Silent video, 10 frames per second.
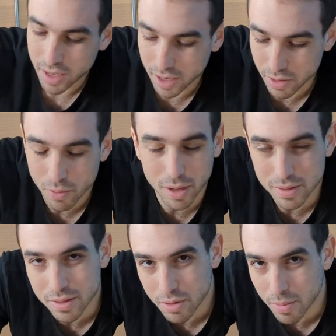and a 1
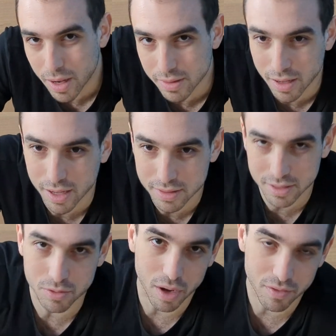TB hard
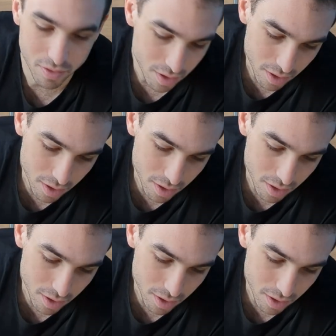disk drive.